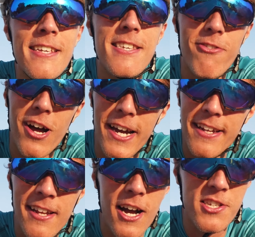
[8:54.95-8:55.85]
easy
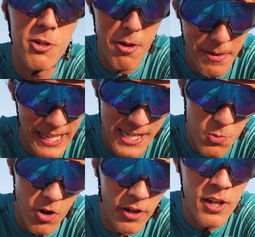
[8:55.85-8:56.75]
ride. Uh, it's going to be my
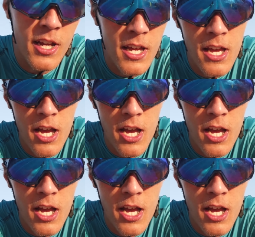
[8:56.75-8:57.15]
last one.